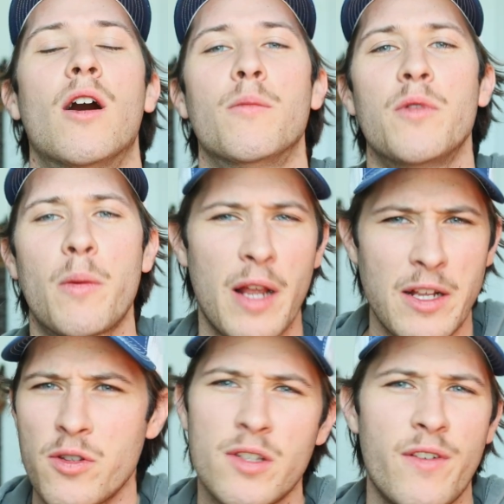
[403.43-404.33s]
I'm gonna
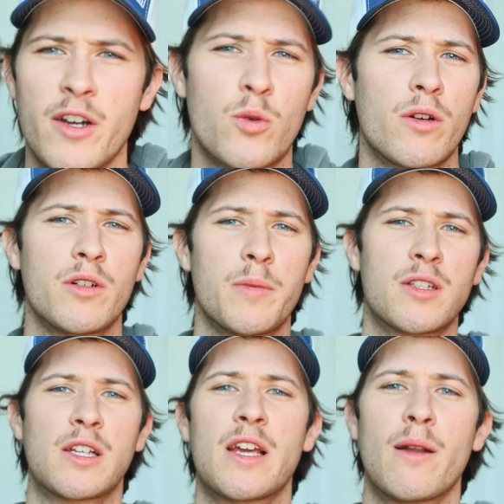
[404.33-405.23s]
answer this very quickly
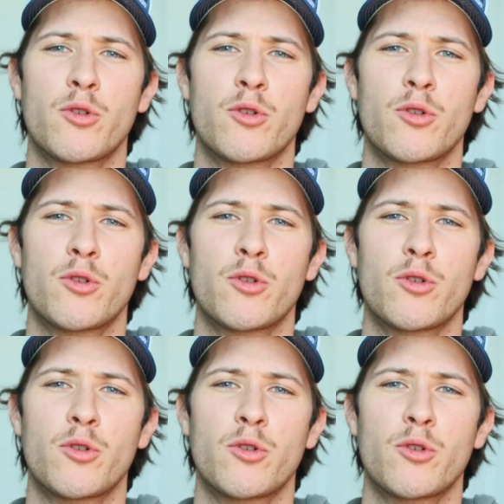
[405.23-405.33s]
because again,